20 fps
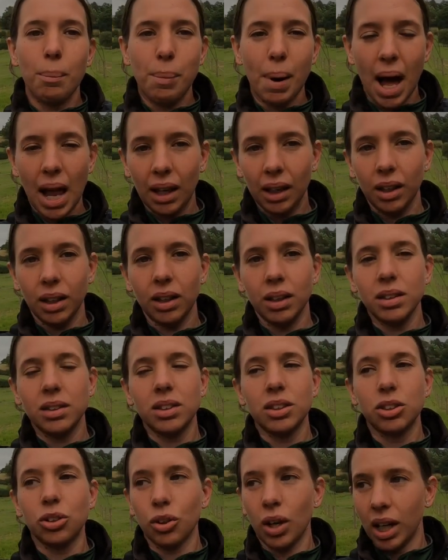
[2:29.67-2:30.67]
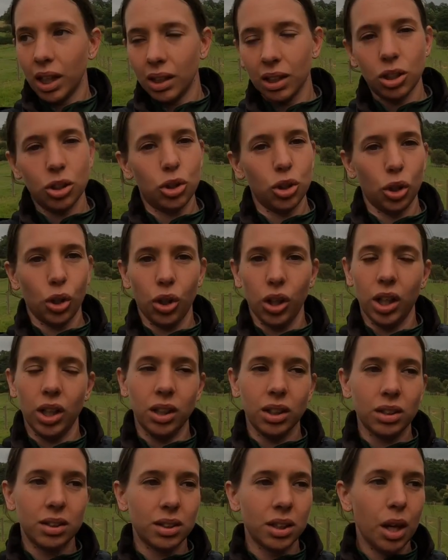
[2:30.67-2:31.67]
balance, strength,
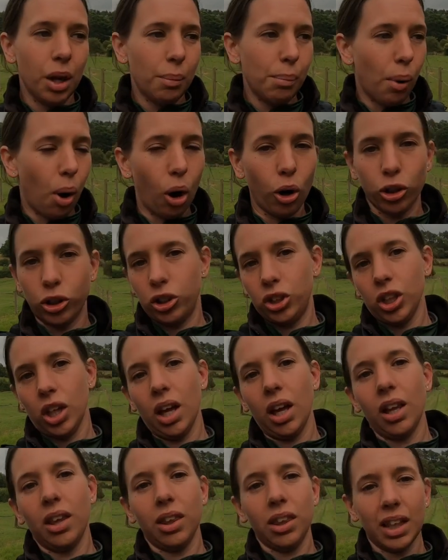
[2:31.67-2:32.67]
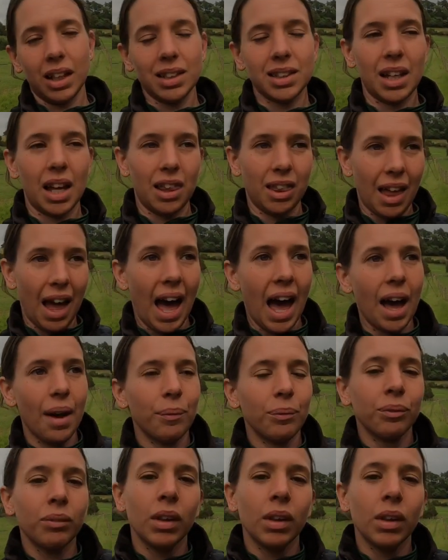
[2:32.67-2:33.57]
endurance, posture and things like that,